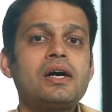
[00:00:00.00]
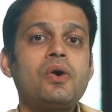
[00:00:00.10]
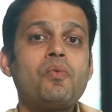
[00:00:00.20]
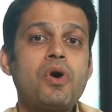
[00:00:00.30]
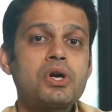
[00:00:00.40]

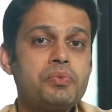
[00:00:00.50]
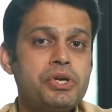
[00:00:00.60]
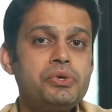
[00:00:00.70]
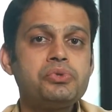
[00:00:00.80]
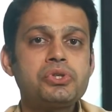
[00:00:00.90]
what we
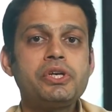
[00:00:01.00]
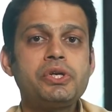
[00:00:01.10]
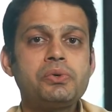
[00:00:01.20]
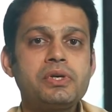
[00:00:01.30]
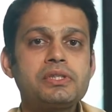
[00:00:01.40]
usually
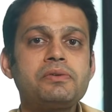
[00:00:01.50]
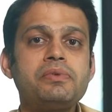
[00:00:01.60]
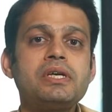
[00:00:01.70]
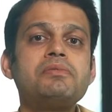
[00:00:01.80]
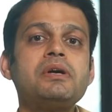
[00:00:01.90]
do is we
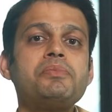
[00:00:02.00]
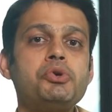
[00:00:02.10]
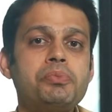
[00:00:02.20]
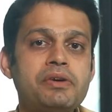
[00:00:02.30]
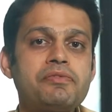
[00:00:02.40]
give them
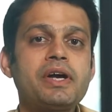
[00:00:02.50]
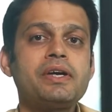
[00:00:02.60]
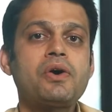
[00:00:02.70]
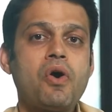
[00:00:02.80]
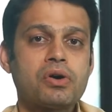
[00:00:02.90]
humidified
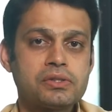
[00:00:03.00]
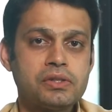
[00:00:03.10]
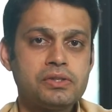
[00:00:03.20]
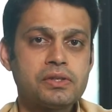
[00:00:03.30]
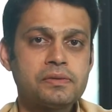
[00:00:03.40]

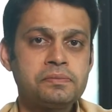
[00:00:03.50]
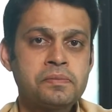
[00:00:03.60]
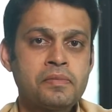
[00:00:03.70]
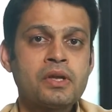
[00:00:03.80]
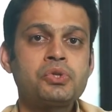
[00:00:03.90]
oxygen
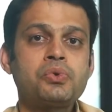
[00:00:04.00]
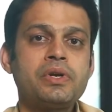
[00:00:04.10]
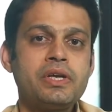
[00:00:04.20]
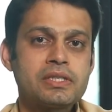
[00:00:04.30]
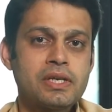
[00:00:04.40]
through a
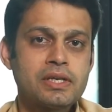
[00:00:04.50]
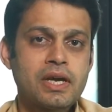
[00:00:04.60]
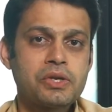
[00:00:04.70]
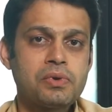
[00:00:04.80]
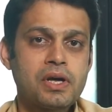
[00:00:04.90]
nasal
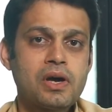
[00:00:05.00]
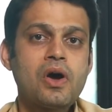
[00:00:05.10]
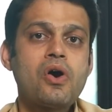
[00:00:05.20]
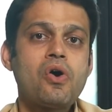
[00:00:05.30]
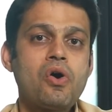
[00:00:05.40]
cannula
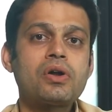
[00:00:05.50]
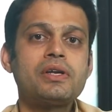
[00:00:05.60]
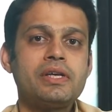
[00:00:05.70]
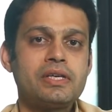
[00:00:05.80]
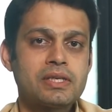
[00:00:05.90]
or a
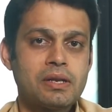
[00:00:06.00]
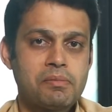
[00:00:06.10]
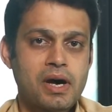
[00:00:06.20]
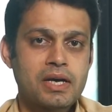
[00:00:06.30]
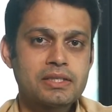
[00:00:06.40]
nasal
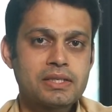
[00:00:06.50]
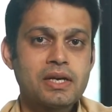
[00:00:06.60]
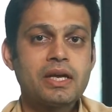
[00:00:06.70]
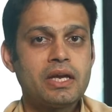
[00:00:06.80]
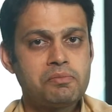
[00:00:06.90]
mask
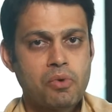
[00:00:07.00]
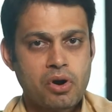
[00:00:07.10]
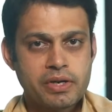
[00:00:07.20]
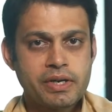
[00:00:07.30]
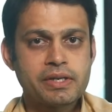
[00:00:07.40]
in
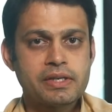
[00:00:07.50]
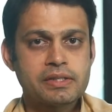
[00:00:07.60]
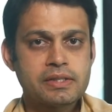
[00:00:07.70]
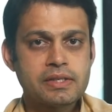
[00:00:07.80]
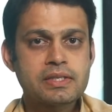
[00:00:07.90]
moderate
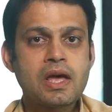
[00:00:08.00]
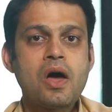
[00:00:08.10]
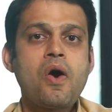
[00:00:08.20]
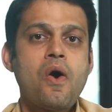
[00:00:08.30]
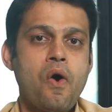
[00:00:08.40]
cases,
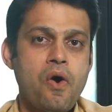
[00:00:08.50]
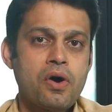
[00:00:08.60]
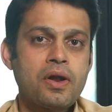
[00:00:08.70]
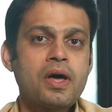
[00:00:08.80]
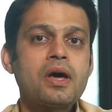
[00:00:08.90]

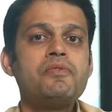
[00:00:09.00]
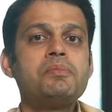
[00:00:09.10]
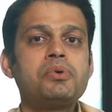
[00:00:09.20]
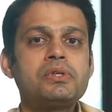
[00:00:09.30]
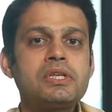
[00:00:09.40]
or we
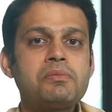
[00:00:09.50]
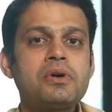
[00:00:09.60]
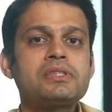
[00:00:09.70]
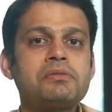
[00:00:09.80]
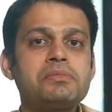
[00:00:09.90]
put them
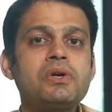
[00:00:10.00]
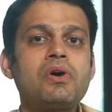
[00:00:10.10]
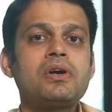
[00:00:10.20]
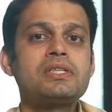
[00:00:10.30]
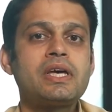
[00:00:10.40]
on something
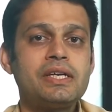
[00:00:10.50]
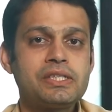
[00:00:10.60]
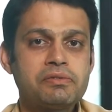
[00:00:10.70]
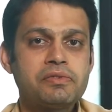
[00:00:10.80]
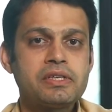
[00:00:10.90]
called as
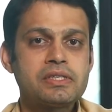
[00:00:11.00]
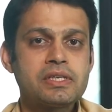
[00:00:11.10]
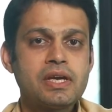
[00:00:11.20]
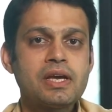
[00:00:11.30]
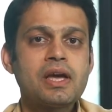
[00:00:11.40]

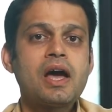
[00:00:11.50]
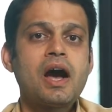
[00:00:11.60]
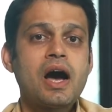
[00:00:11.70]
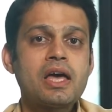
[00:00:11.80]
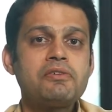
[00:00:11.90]
HFNC,
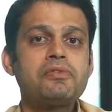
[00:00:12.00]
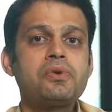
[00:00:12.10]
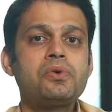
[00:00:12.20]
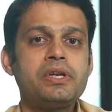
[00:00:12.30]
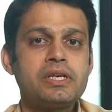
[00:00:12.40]
high
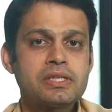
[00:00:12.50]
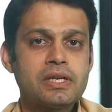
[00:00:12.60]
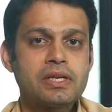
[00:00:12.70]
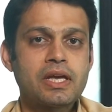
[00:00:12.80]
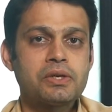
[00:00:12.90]
flow nasal
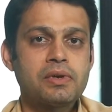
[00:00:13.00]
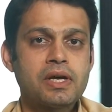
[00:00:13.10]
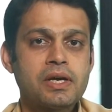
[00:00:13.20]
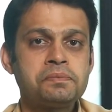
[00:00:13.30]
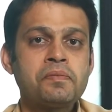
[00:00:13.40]

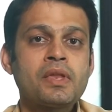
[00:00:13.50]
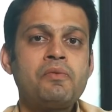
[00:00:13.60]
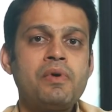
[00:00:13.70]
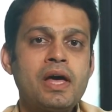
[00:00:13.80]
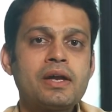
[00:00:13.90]
cannula,
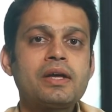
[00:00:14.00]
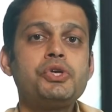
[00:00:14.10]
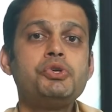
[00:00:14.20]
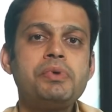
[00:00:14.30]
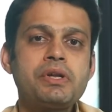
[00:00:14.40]
where
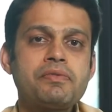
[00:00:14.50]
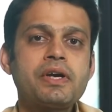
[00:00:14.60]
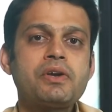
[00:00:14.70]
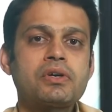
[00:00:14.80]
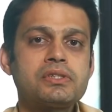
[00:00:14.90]
humidified
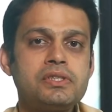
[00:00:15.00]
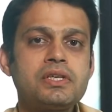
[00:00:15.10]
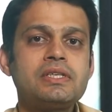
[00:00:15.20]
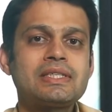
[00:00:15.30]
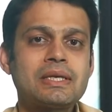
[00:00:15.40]
oxygen
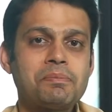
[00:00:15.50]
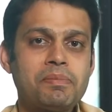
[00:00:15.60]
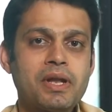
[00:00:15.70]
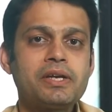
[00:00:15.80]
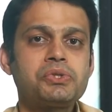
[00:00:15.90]
is
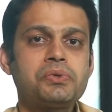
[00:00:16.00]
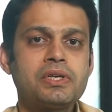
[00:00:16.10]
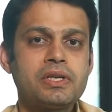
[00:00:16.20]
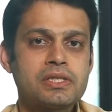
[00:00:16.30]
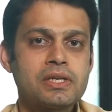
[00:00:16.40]
supplied through the
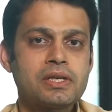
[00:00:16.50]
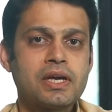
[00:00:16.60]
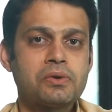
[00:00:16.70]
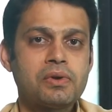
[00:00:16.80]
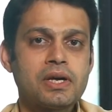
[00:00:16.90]
nasal
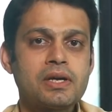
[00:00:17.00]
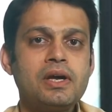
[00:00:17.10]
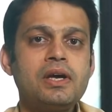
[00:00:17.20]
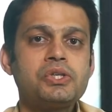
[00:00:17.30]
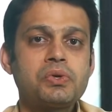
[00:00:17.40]
cannula,
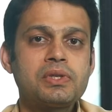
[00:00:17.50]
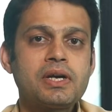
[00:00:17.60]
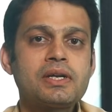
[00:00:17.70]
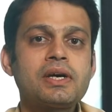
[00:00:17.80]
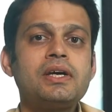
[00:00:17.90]
so
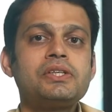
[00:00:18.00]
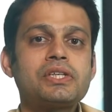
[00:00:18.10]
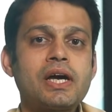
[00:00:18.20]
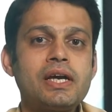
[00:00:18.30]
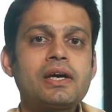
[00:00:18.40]
that
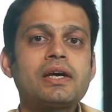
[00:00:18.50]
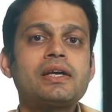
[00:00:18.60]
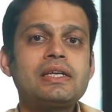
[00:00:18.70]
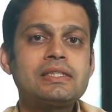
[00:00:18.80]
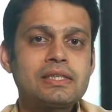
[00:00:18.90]
child
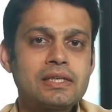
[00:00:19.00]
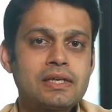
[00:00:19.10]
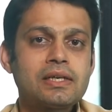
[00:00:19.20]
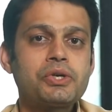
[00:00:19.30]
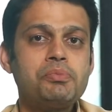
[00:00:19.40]
gets the
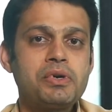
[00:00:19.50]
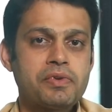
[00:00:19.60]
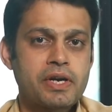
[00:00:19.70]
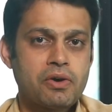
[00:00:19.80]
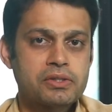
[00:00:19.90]

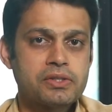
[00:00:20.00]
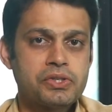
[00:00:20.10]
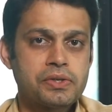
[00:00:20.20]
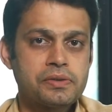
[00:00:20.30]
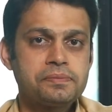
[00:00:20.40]
humidified
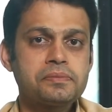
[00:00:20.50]
oxygen.